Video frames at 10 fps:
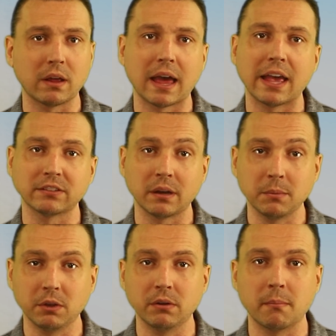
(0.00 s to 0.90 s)
well as an
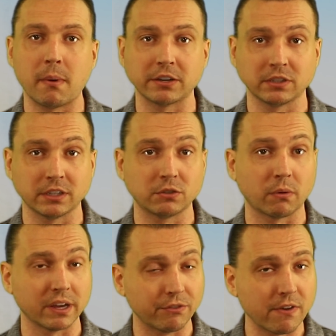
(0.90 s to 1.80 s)
immune
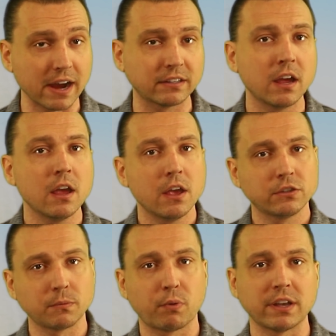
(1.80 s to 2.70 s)
modulatory effect,
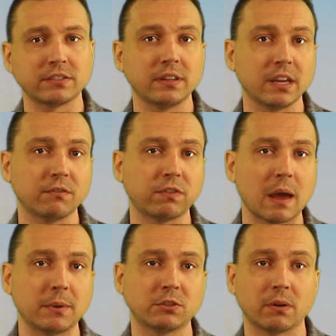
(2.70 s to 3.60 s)
suppressing the
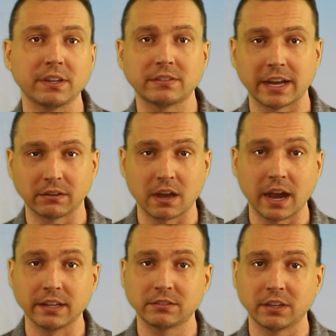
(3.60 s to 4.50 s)
inflammatory
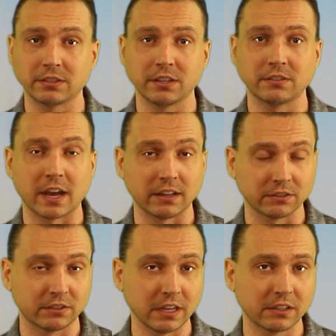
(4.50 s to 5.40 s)
cytokines such as IL
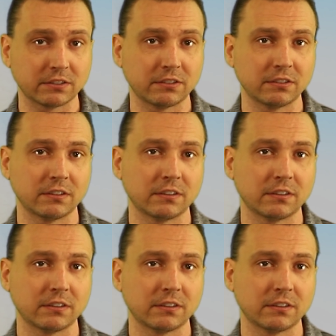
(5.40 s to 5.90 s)
6